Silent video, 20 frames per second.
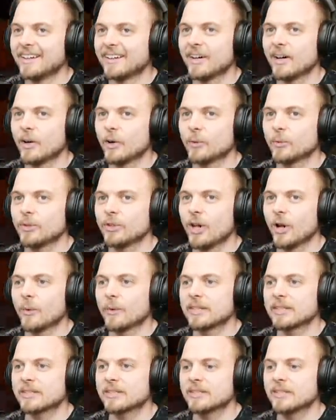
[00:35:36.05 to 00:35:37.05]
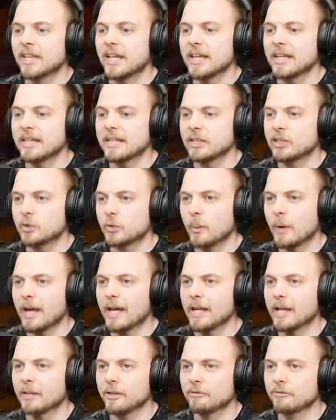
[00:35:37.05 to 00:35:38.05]
Oh no, it's nearly
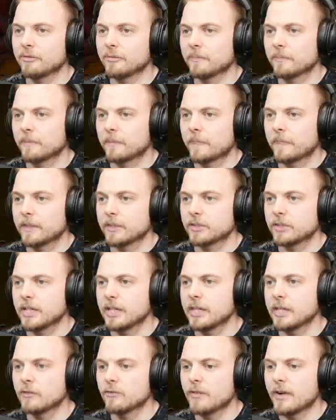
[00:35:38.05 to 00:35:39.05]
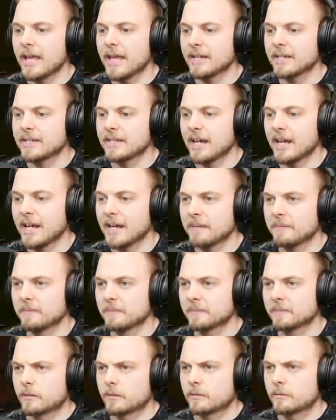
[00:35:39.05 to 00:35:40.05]
twelve. It's nearly raid time.
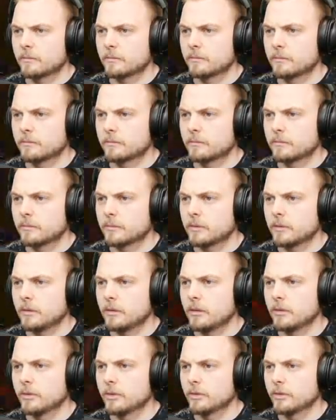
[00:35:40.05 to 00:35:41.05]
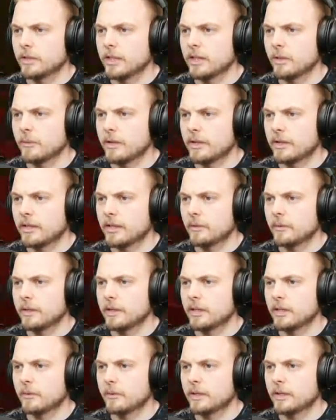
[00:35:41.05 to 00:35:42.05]
Oh no, get away, get away,
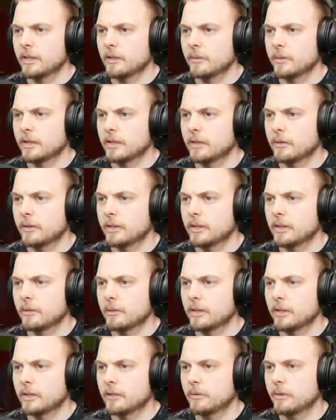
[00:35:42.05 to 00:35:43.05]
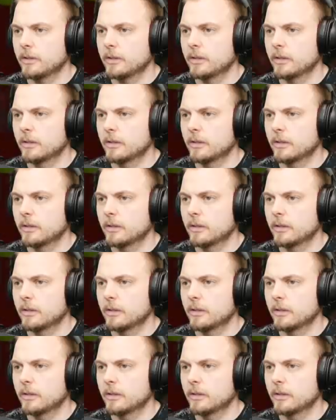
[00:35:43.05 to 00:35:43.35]
get away, get away, get away, get away, get away.